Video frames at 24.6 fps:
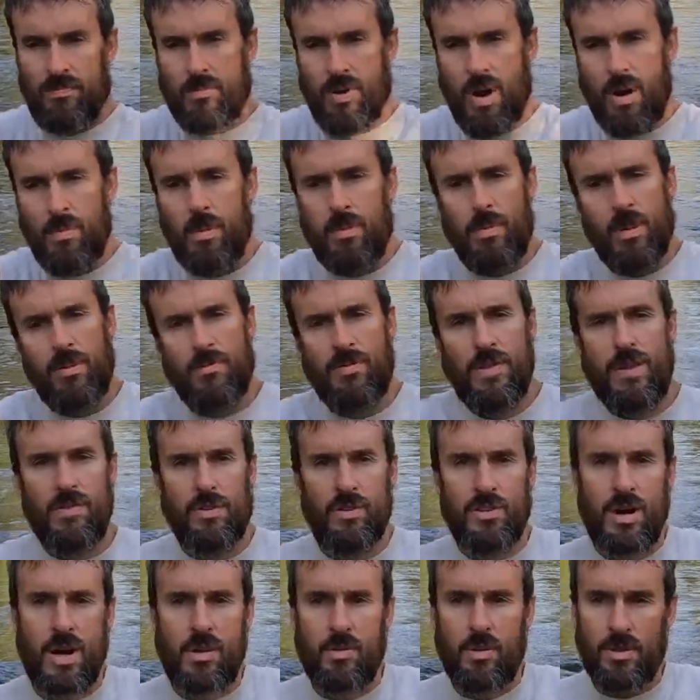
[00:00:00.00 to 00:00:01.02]
Probably my
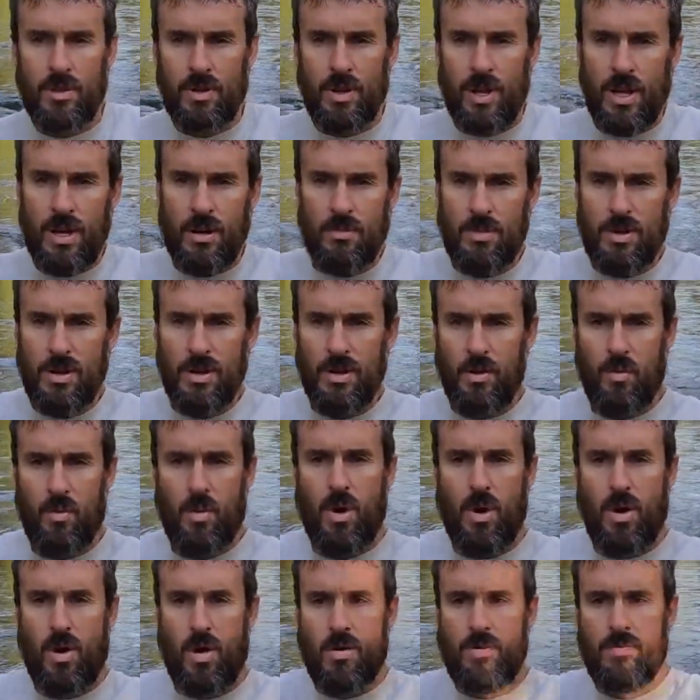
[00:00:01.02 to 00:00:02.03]
favorite time of the day to be on the
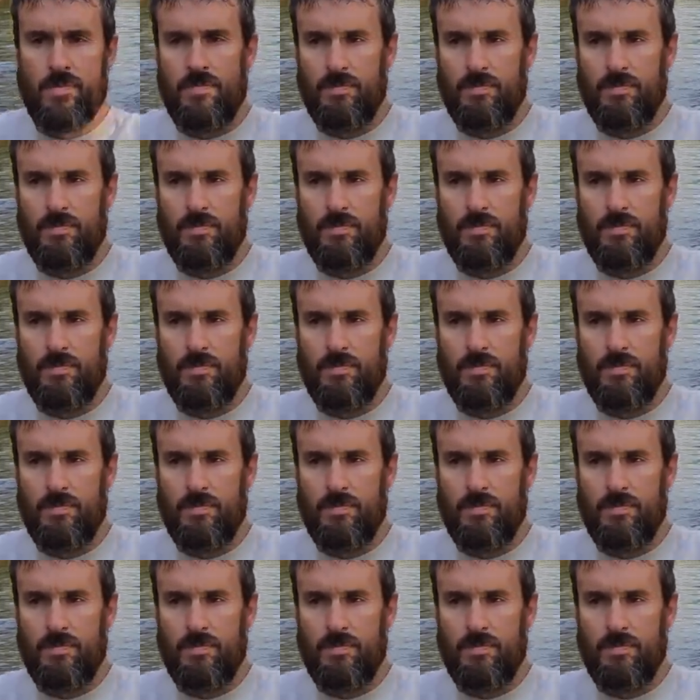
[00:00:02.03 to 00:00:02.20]
water.